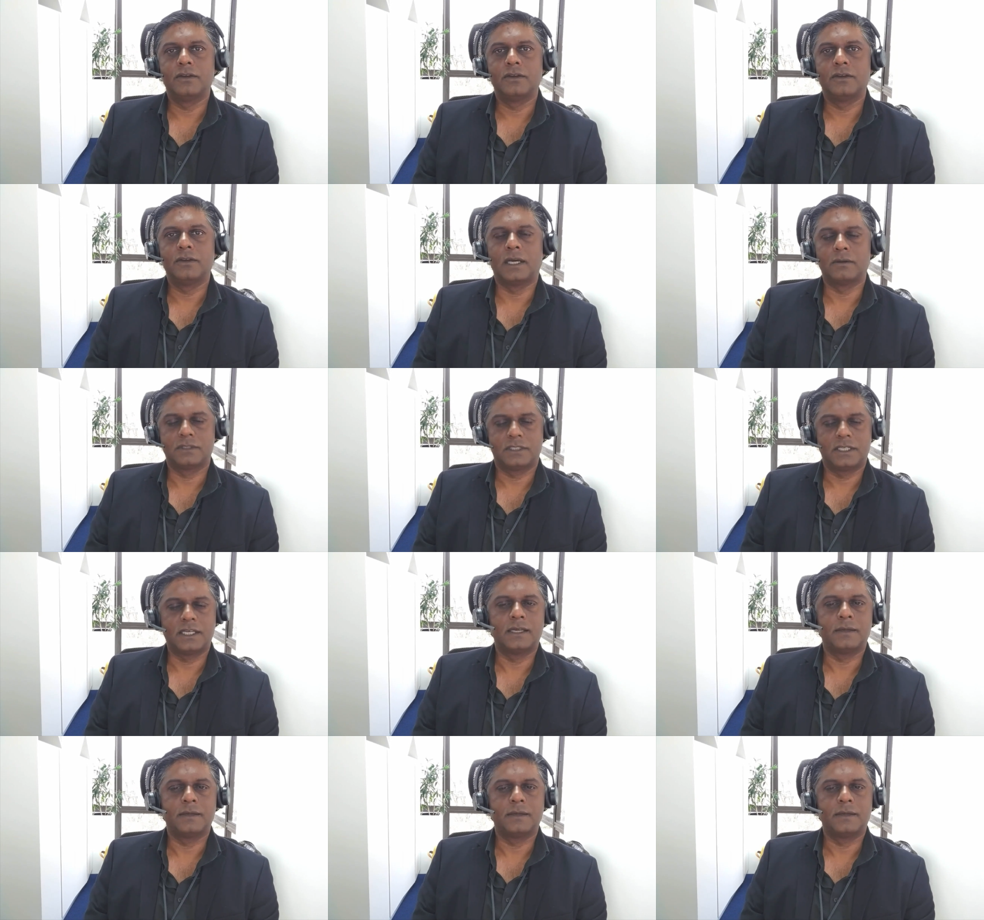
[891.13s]

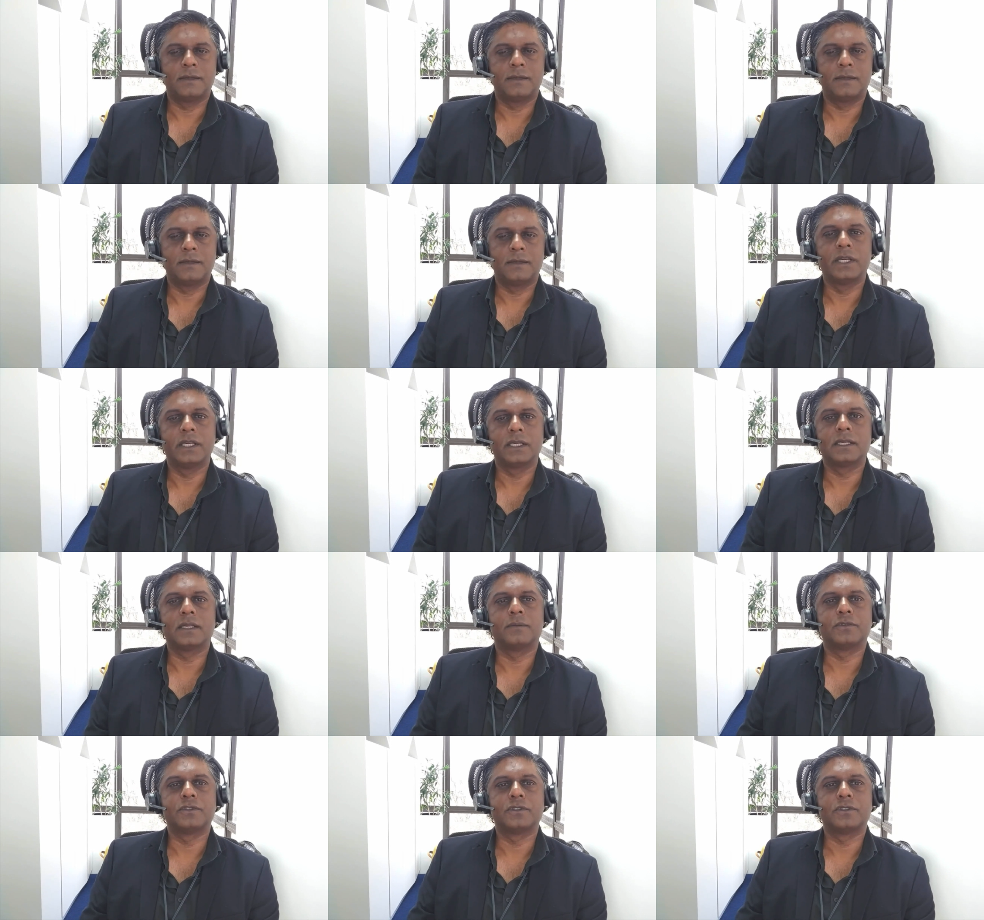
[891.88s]
downtime when it
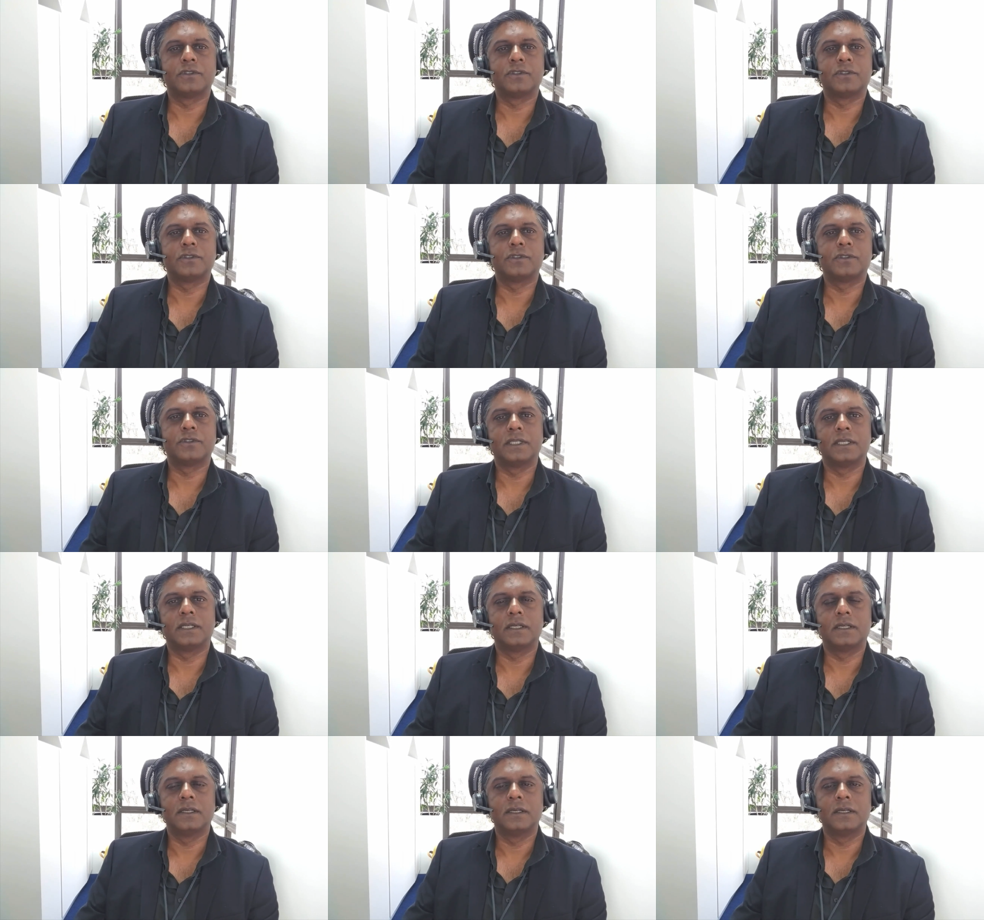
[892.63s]
comes to the
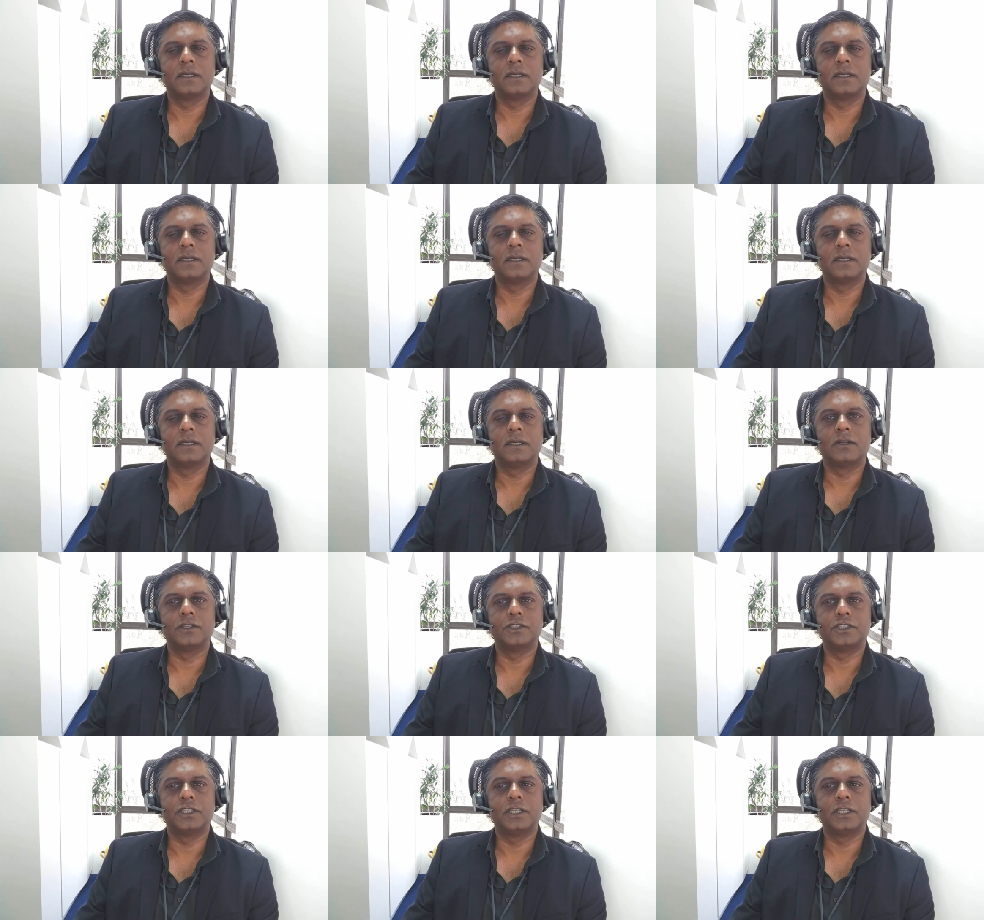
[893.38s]
printing
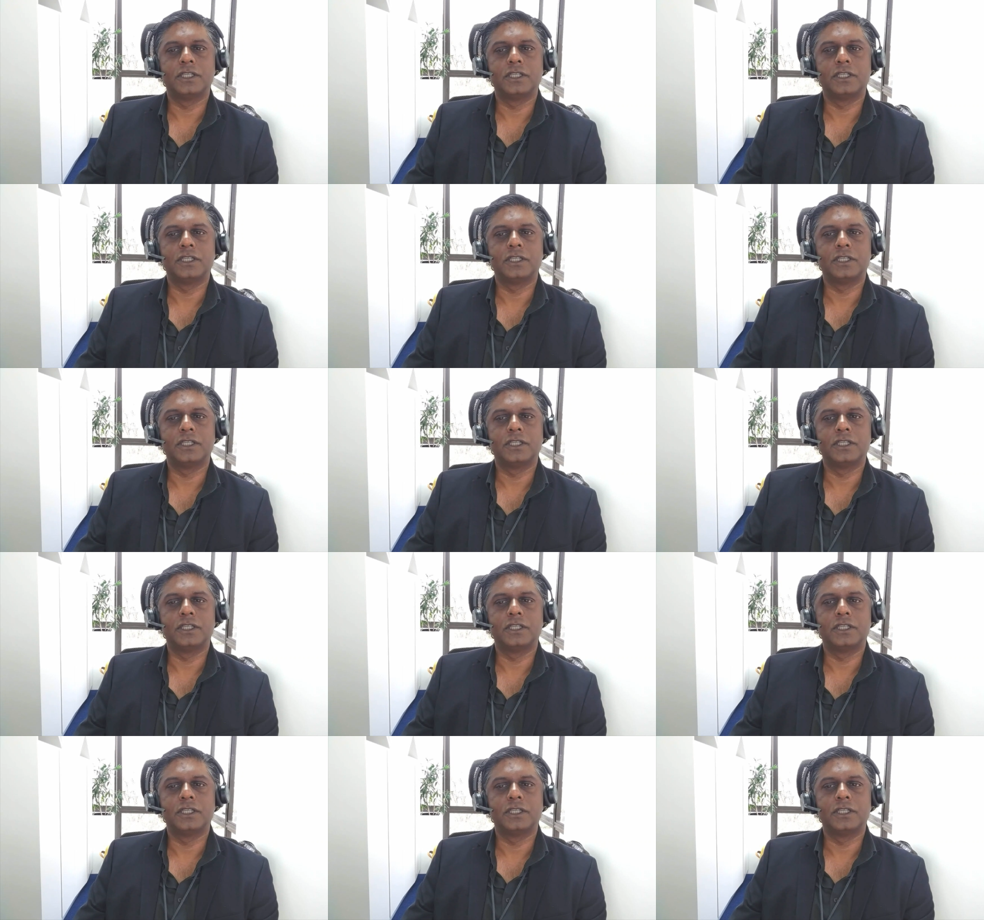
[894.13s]
technology.